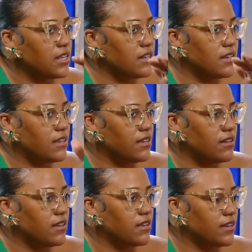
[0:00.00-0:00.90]

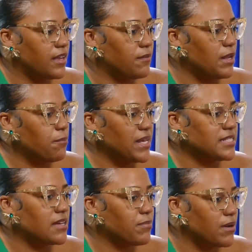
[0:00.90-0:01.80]
them pet
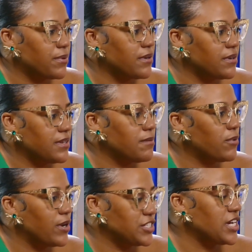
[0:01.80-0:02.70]
and pamper them
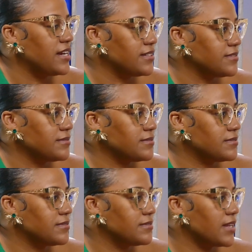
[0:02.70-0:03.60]
boy child.
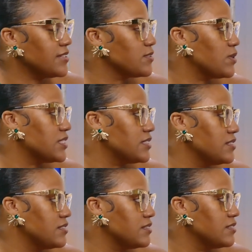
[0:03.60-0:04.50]
That is what it
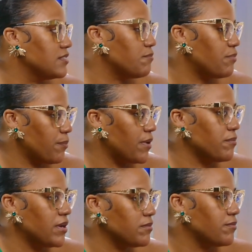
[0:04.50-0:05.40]
is. Them pet
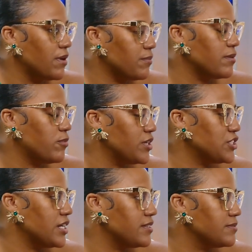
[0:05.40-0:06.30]
and pamper the boy
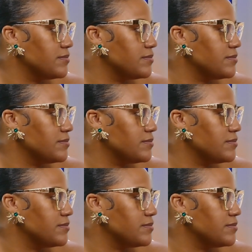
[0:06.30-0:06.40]
child.